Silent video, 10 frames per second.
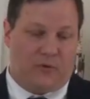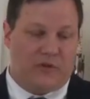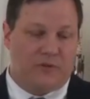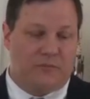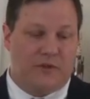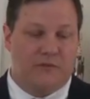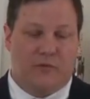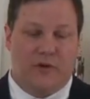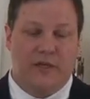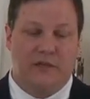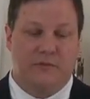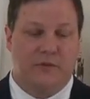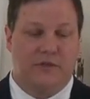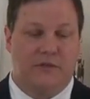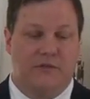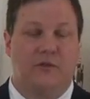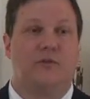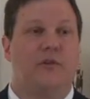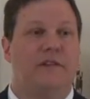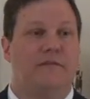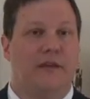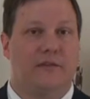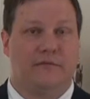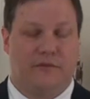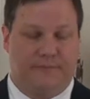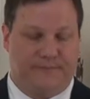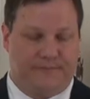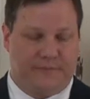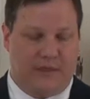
For it has been, for he has been totally faithful.